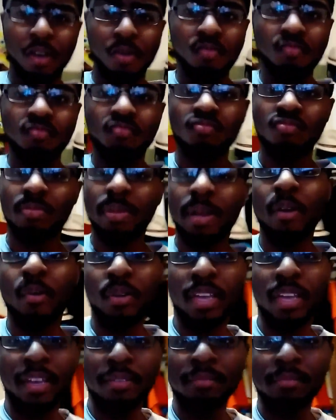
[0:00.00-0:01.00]
Yo,
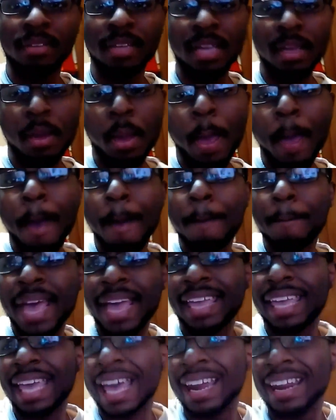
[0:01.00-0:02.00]
okay.
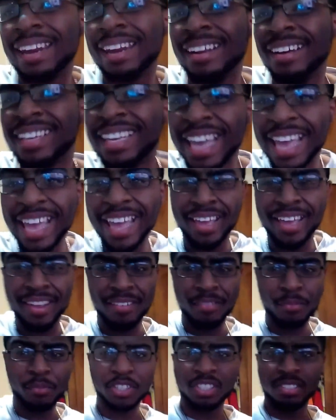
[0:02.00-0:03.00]
Back at it
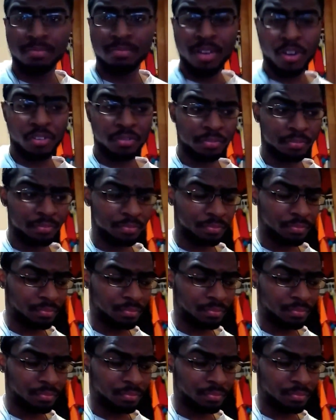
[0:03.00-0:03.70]
again with some more.